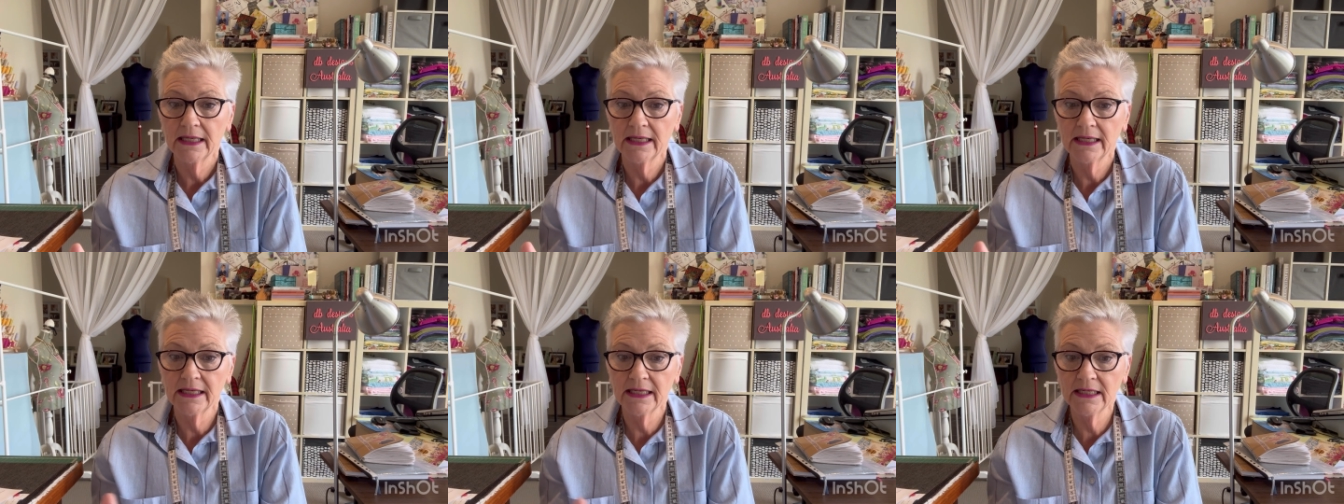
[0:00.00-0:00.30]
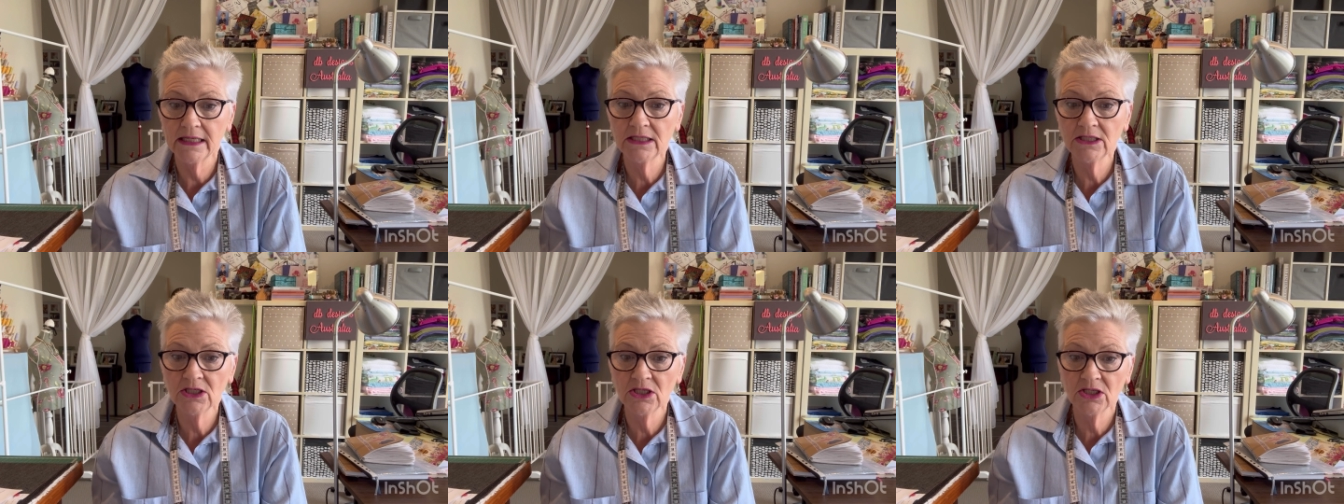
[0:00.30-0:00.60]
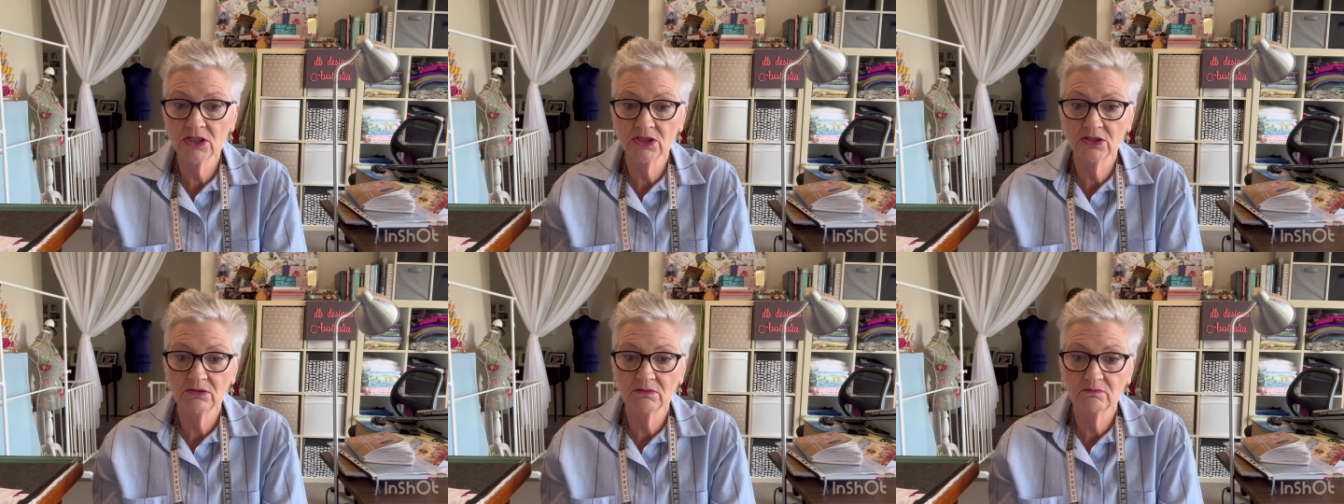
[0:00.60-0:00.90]
in
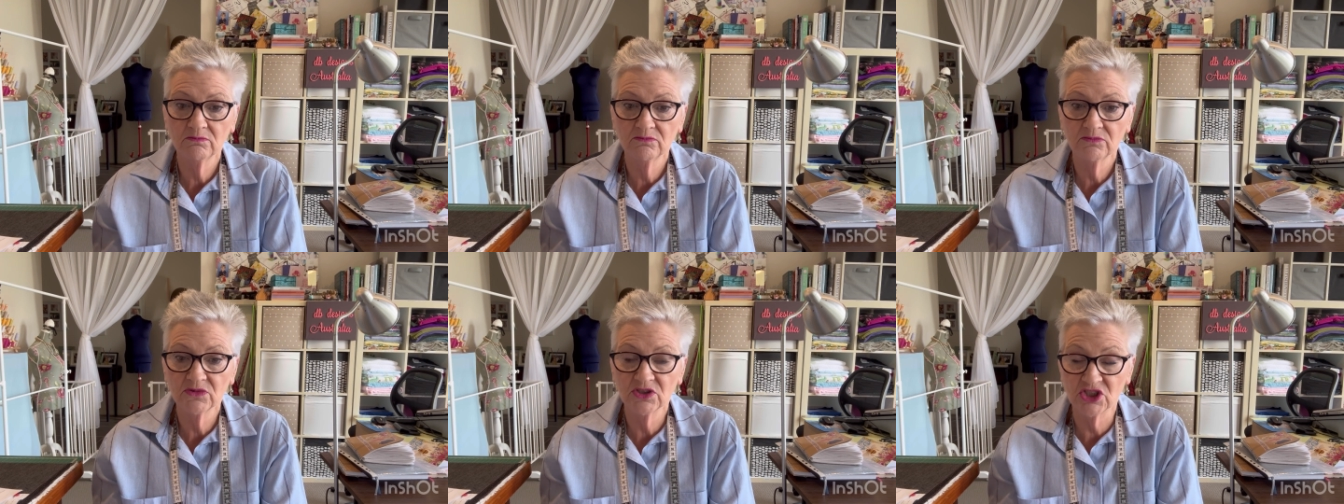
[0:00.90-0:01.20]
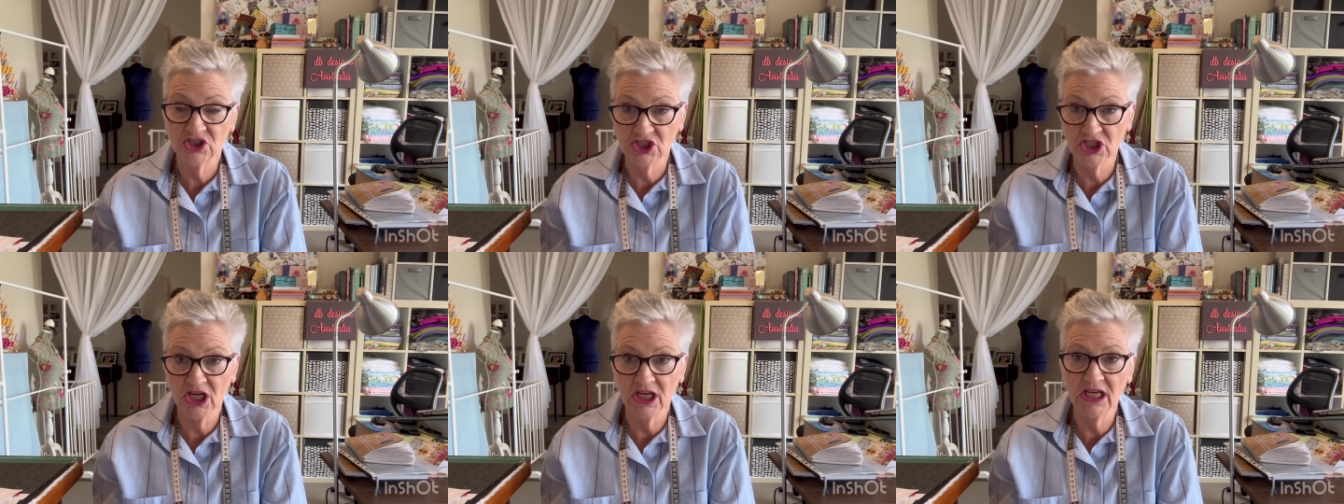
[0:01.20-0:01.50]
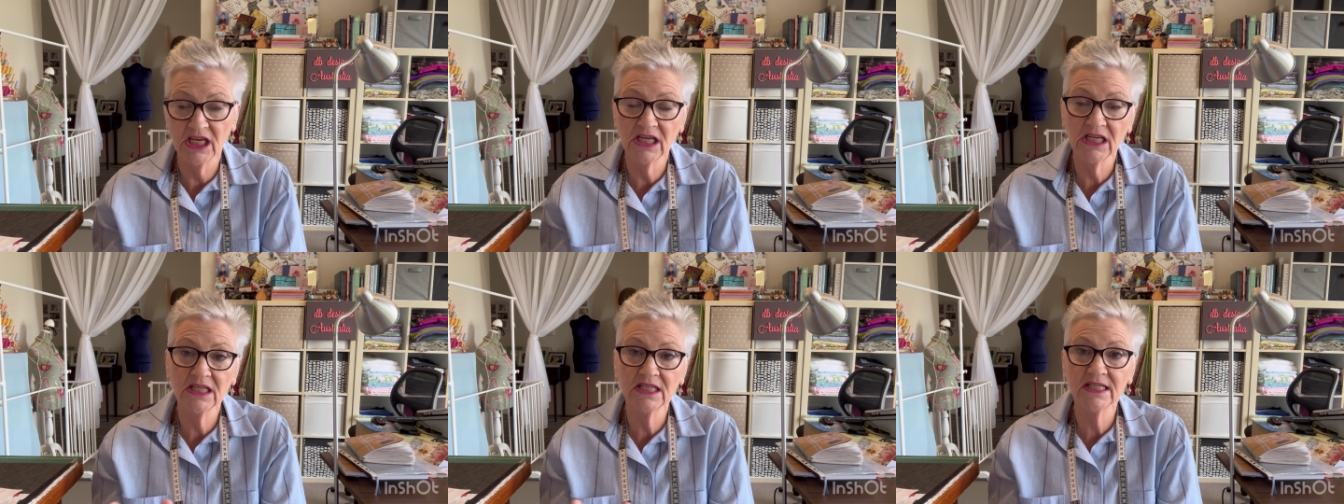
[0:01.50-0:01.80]

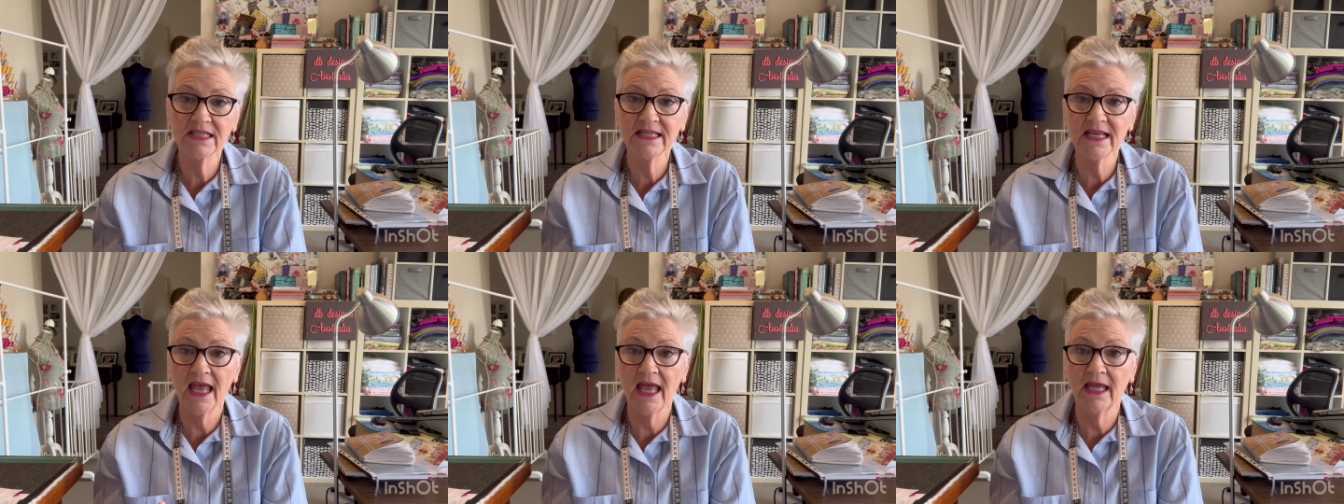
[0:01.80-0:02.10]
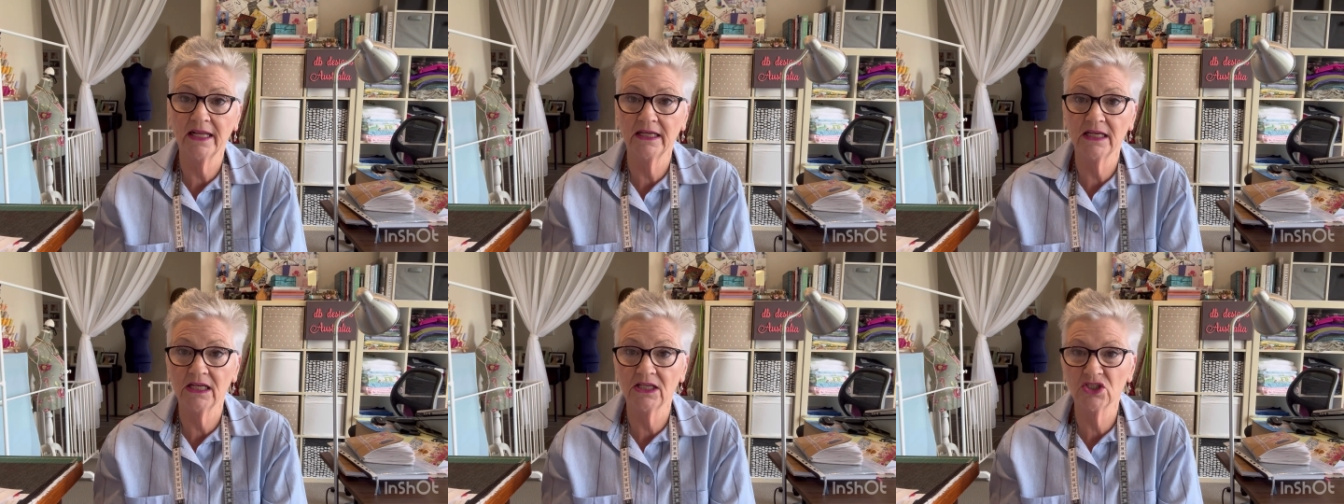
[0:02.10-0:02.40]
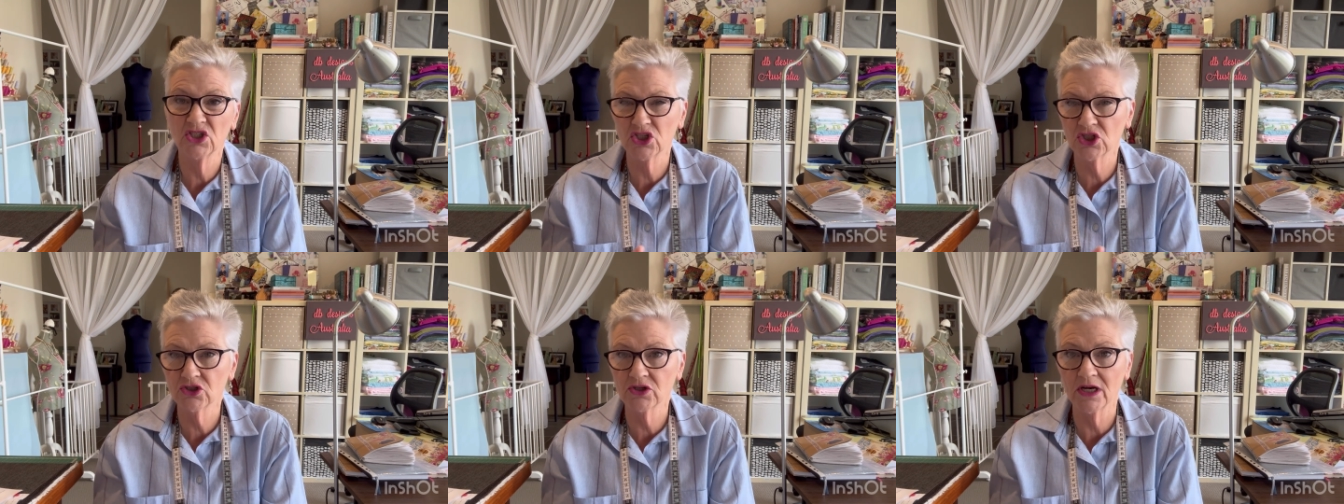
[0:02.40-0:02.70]
jeans and in
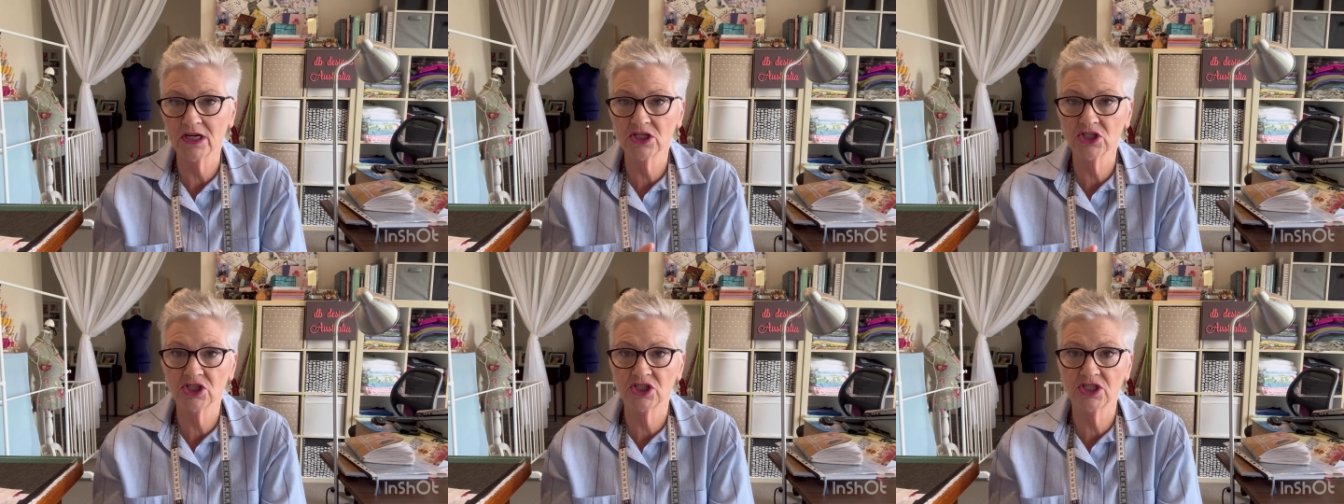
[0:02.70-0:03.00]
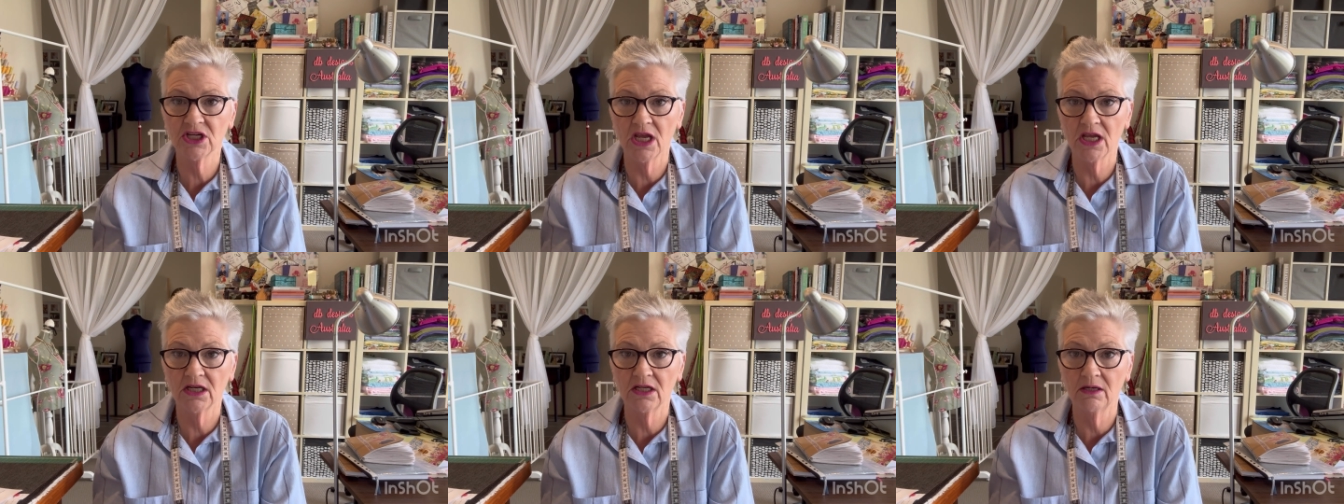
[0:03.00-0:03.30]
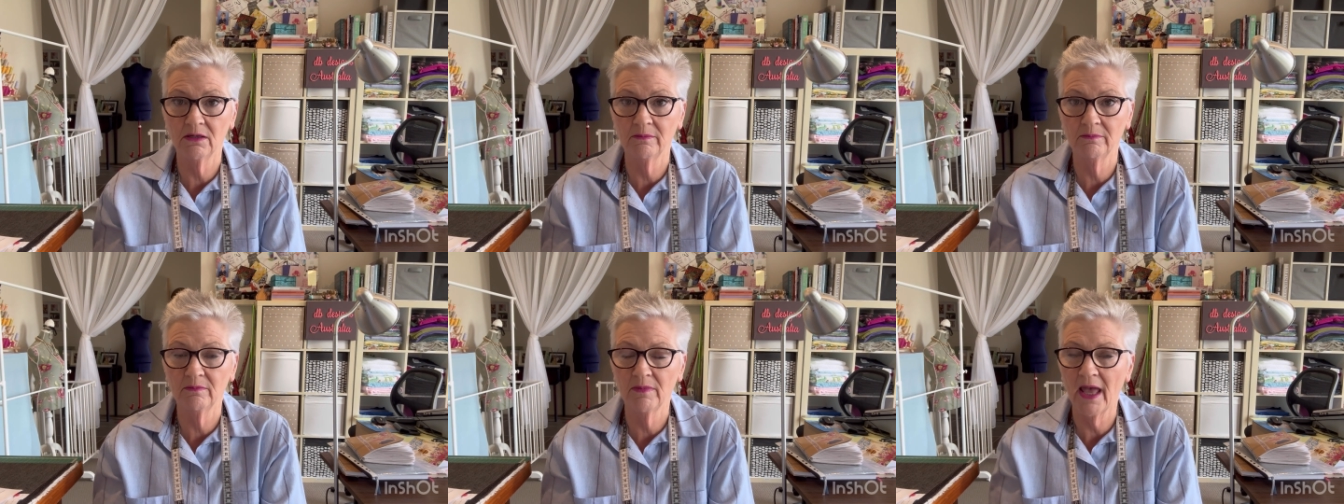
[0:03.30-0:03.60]
stretch
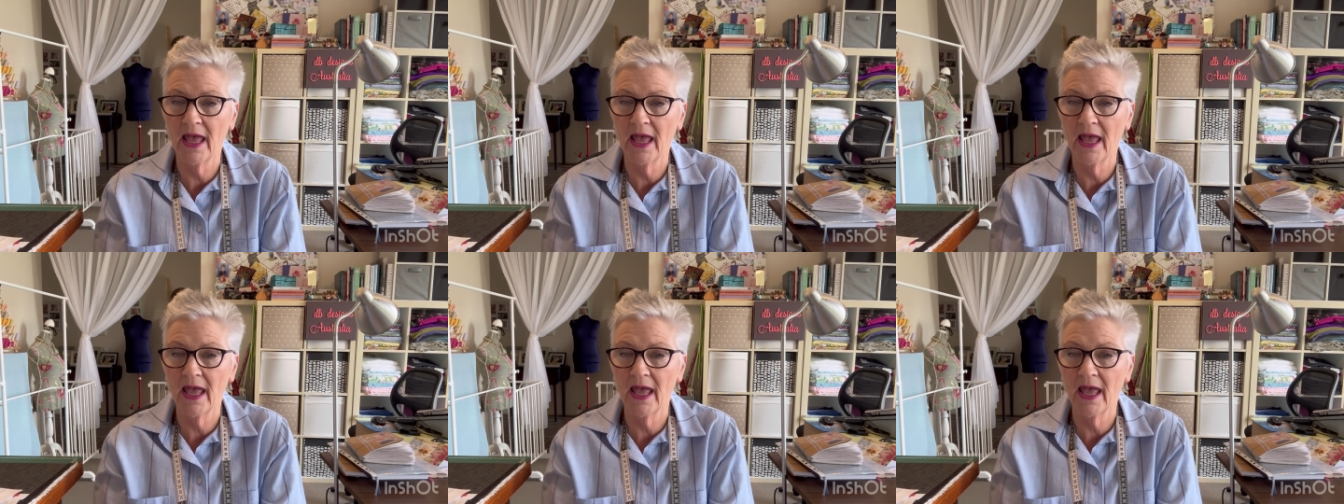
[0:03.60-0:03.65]
denim